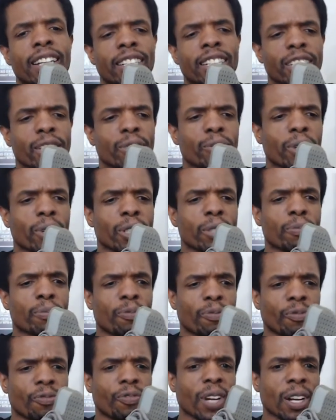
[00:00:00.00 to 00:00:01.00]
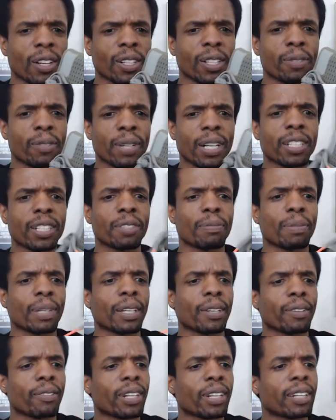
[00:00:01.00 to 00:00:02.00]
This works fairly well to
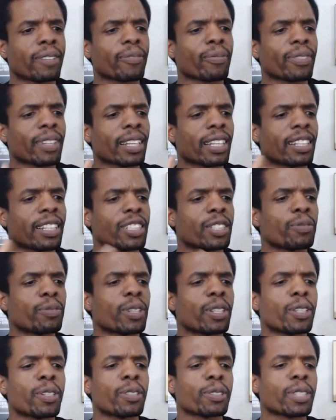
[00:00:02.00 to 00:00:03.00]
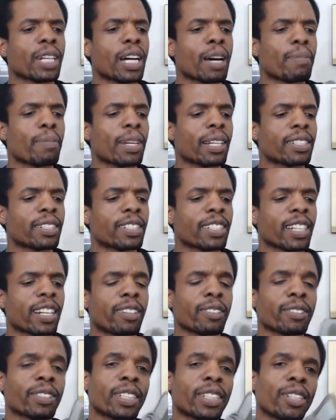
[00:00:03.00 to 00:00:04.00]
me, right? And this is one of those combinations I
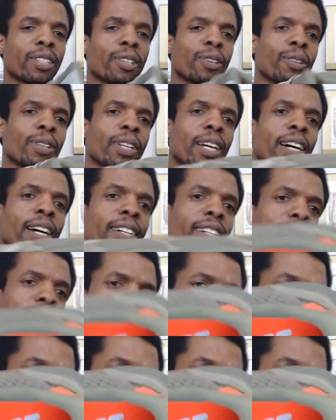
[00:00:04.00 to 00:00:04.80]
don't see a whole lot.